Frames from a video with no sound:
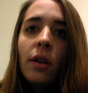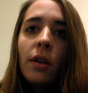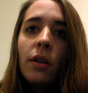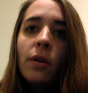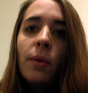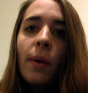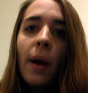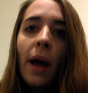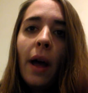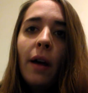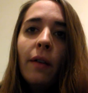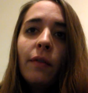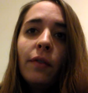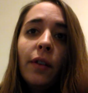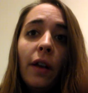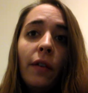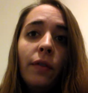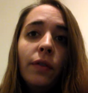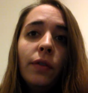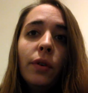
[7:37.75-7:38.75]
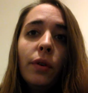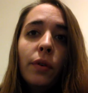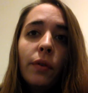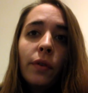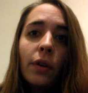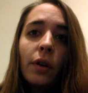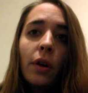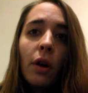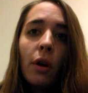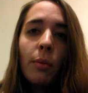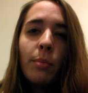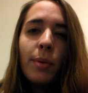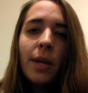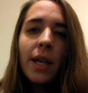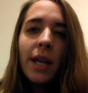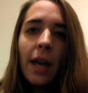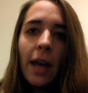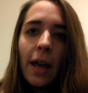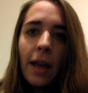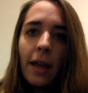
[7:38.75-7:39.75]
you have leftover
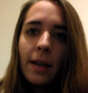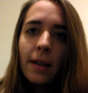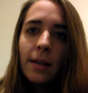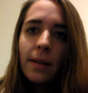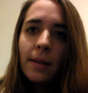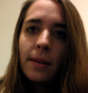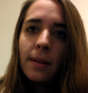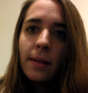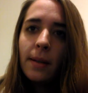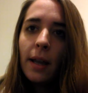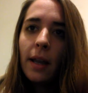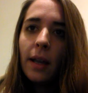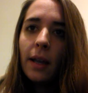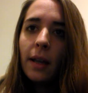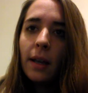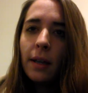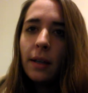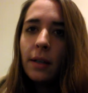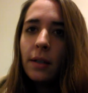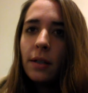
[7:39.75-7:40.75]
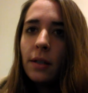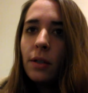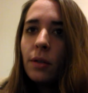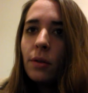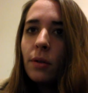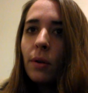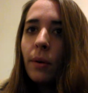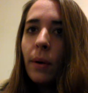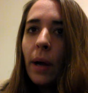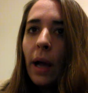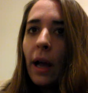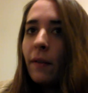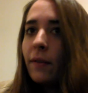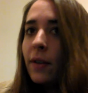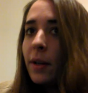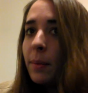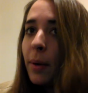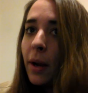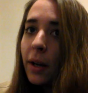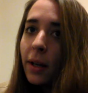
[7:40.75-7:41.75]
OPKs and you don't have
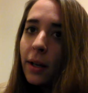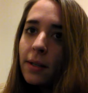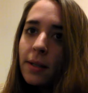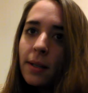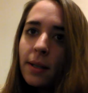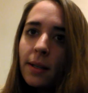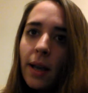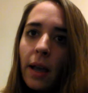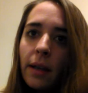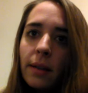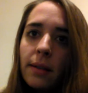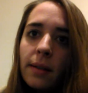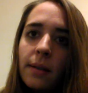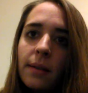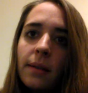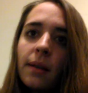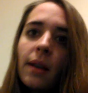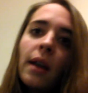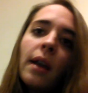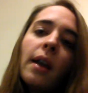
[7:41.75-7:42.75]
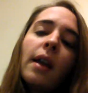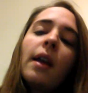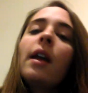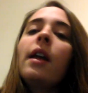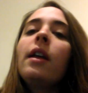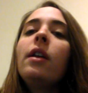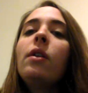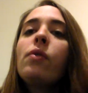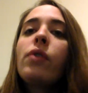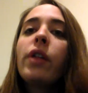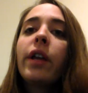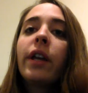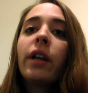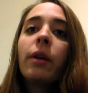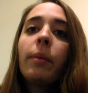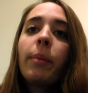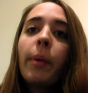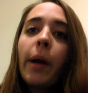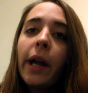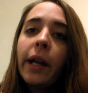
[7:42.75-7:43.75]
any pregnancy tests, you think
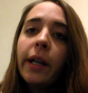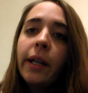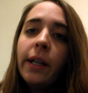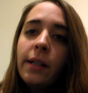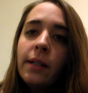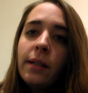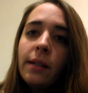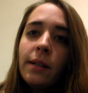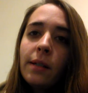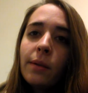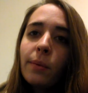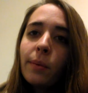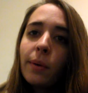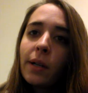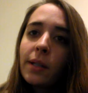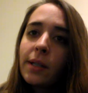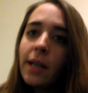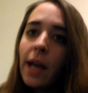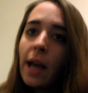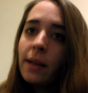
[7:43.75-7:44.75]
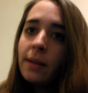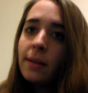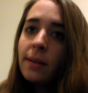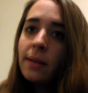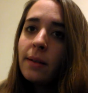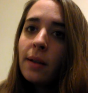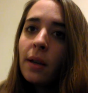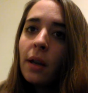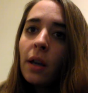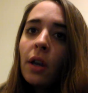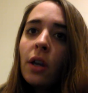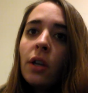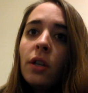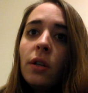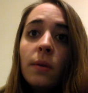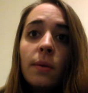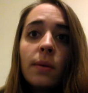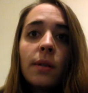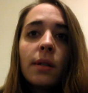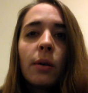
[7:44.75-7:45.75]
you're pregnant and you want to test,
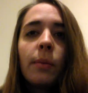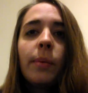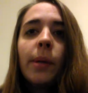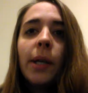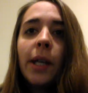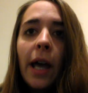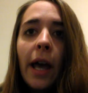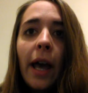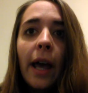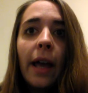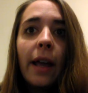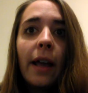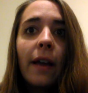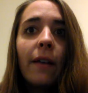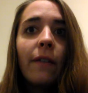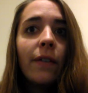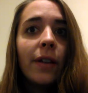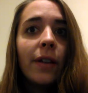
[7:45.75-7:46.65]
use an OPK.